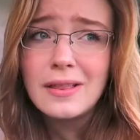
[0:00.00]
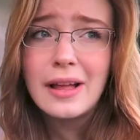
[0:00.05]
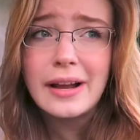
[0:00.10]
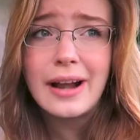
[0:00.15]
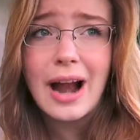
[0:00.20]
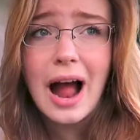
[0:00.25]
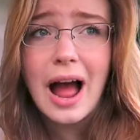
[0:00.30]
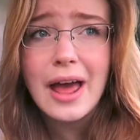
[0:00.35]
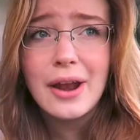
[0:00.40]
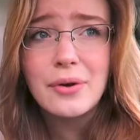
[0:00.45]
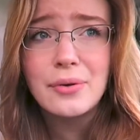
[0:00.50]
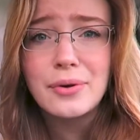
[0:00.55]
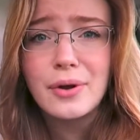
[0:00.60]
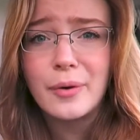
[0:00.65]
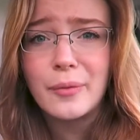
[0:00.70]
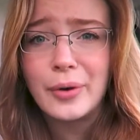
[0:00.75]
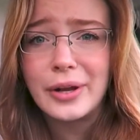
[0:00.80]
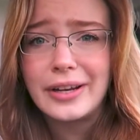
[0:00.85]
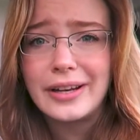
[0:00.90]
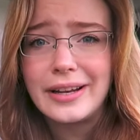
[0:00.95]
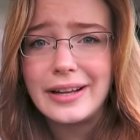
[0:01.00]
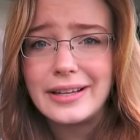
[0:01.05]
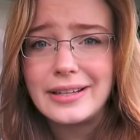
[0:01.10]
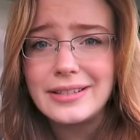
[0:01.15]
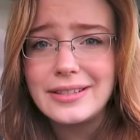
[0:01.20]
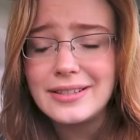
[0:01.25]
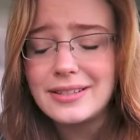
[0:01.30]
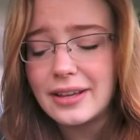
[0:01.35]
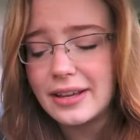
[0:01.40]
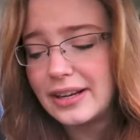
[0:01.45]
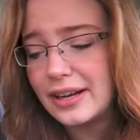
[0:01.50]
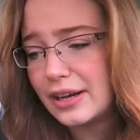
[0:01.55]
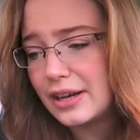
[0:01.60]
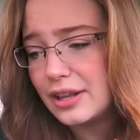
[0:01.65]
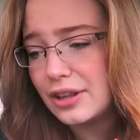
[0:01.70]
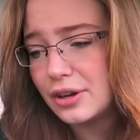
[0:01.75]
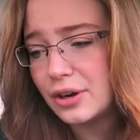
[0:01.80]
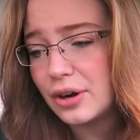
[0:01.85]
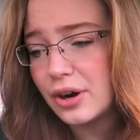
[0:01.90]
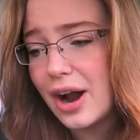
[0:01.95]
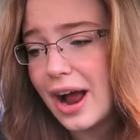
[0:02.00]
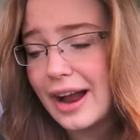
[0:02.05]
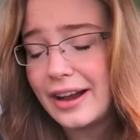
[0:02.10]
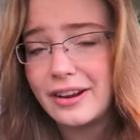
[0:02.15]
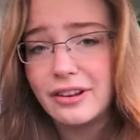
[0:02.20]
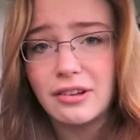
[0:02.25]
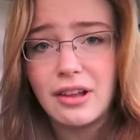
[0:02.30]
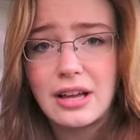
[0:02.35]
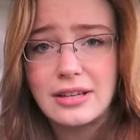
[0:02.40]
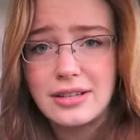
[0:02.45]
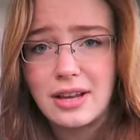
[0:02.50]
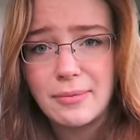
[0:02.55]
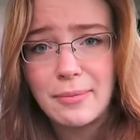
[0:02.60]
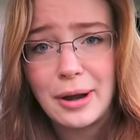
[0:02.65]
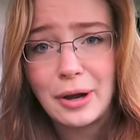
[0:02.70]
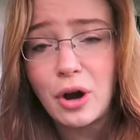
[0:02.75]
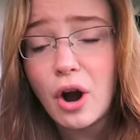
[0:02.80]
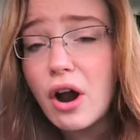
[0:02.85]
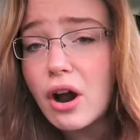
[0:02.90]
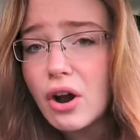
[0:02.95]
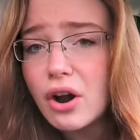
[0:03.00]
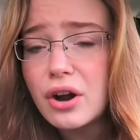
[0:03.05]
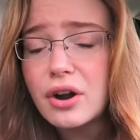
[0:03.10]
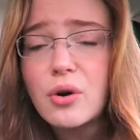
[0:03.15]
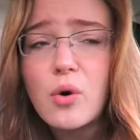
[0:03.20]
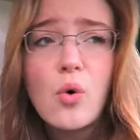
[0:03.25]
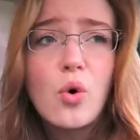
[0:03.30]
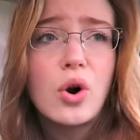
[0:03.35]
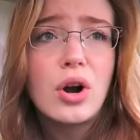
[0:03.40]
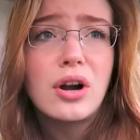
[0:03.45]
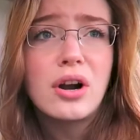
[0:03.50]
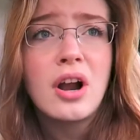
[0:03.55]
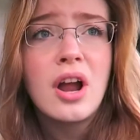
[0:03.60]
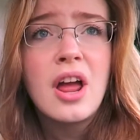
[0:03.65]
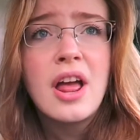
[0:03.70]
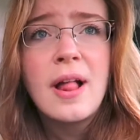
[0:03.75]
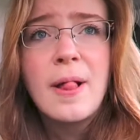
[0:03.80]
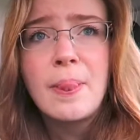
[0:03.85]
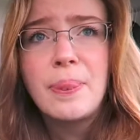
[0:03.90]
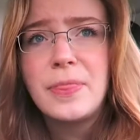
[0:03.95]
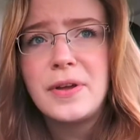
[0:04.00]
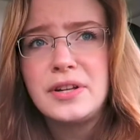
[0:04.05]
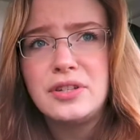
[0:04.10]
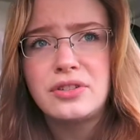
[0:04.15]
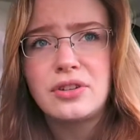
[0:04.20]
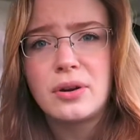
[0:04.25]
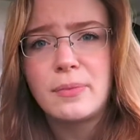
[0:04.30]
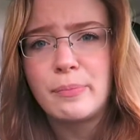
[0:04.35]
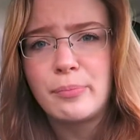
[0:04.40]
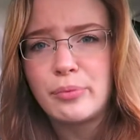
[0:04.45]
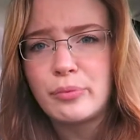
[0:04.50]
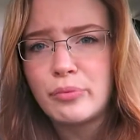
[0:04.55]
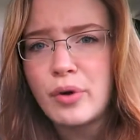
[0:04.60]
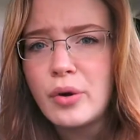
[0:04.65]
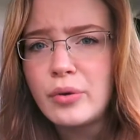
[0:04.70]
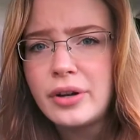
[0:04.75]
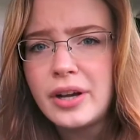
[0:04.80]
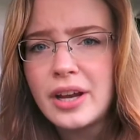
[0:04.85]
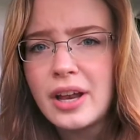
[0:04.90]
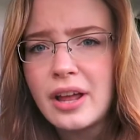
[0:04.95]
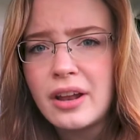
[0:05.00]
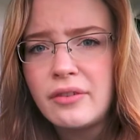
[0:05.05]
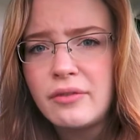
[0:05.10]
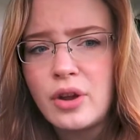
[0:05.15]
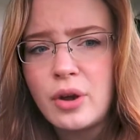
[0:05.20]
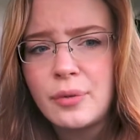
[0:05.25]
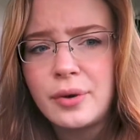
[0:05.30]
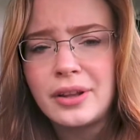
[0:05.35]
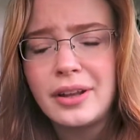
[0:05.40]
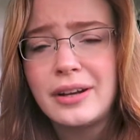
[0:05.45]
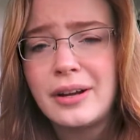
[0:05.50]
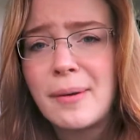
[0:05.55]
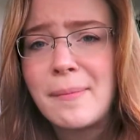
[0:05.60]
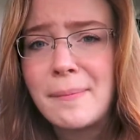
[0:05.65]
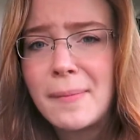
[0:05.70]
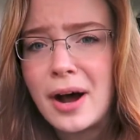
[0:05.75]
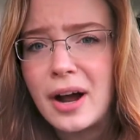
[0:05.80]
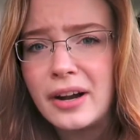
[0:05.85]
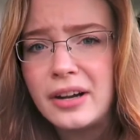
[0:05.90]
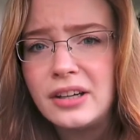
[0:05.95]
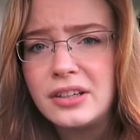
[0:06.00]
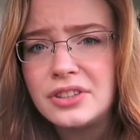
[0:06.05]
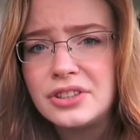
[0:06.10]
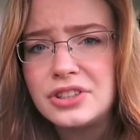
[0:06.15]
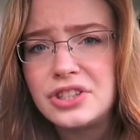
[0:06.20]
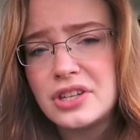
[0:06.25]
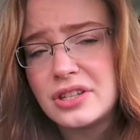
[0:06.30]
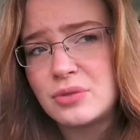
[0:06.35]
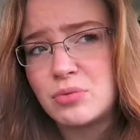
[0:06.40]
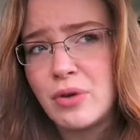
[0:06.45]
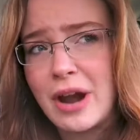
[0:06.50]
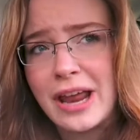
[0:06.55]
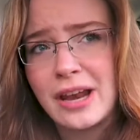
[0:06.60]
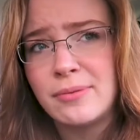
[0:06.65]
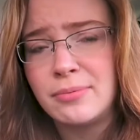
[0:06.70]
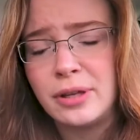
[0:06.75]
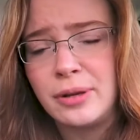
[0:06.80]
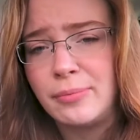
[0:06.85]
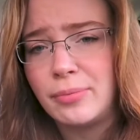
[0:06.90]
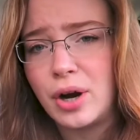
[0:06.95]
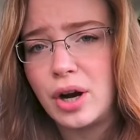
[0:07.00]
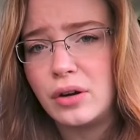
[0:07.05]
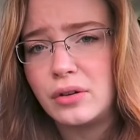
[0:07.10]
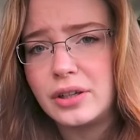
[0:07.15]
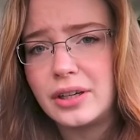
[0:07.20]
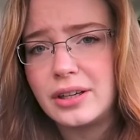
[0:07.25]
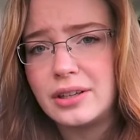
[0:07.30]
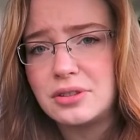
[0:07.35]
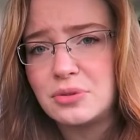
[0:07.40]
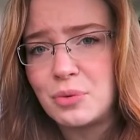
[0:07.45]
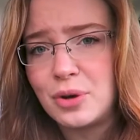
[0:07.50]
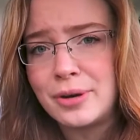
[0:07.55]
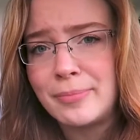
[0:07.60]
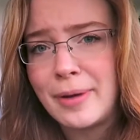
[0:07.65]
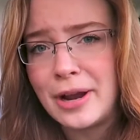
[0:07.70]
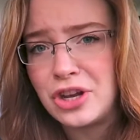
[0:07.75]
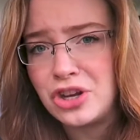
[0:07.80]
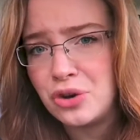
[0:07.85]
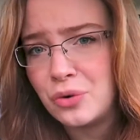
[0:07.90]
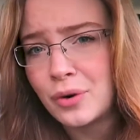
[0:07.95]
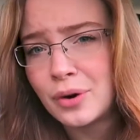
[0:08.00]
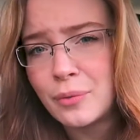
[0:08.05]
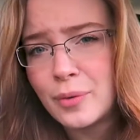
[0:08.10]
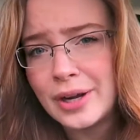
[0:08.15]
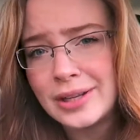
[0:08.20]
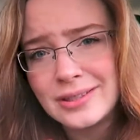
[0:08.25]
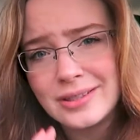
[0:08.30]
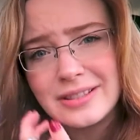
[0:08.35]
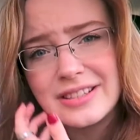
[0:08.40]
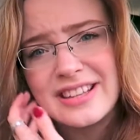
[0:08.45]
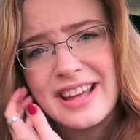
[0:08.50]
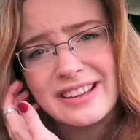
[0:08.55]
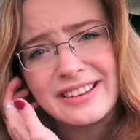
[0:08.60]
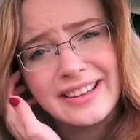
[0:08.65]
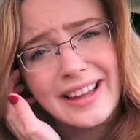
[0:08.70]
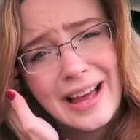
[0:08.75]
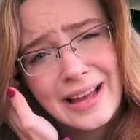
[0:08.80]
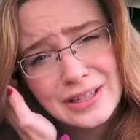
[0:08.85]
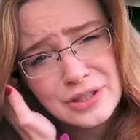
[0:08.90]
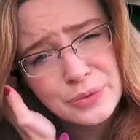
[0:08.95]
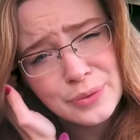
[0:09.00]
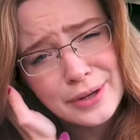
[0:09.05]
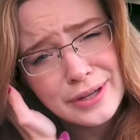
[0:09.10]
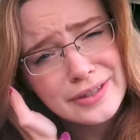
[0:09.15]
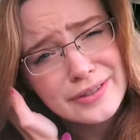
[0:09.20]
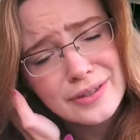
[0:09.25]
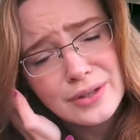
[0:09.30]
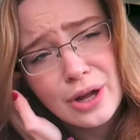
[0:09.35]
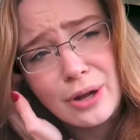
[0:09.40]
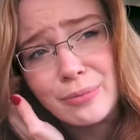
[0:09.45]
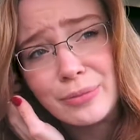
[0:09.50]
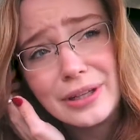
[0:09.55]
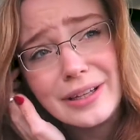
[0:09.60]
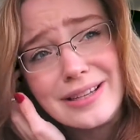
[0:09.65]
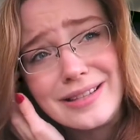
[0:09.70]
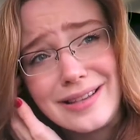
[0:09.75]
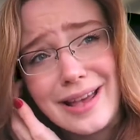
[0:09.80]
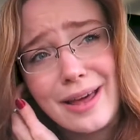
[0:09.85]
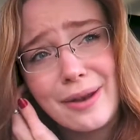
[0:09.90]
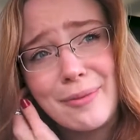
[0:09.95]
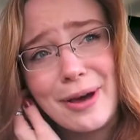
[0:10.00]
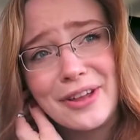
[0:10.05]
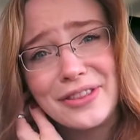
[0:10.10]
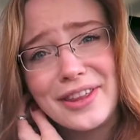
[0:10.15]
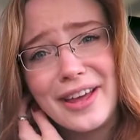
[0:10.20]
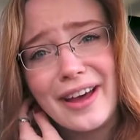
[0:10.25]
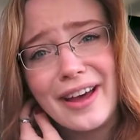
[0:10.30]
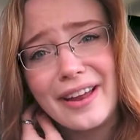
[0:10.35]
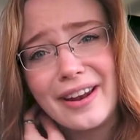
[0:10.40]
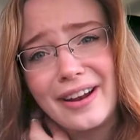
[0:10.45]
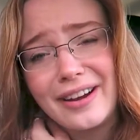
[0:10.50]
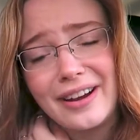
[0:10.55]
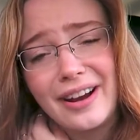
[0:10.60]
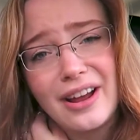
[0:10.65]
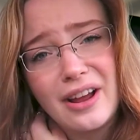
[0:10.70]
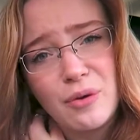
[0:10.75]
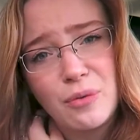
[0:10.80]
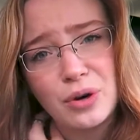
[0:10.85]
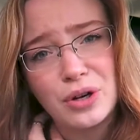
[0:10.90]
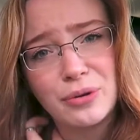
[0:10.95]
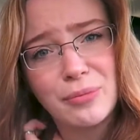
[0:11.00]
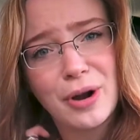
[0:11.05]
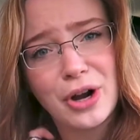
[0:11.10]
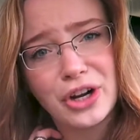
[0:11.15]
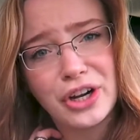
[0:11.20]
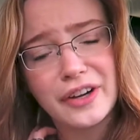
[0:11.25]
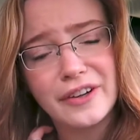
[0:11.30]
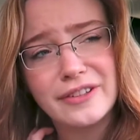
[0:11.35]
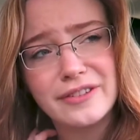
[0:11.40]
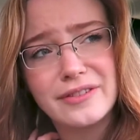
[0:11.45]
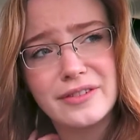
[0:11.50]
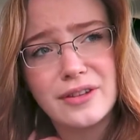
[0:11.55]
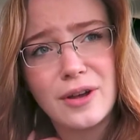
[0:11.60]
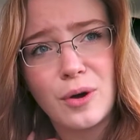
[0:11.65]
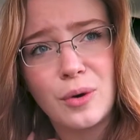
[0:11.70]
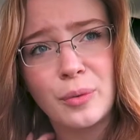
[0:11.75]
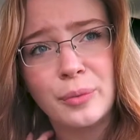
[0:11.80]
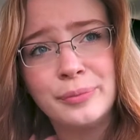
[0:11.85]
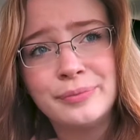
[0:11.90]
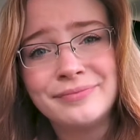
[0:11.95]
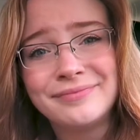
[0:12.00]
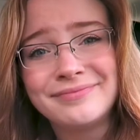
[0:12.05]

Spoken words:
Like, I don't know what it is. Like, either I get locked out of my car or things are broken out of nowhere. Like a mug just randomly broke, and it's one of my newer ones. It's that last one, so I'm really sad about that. I got it at World Market, so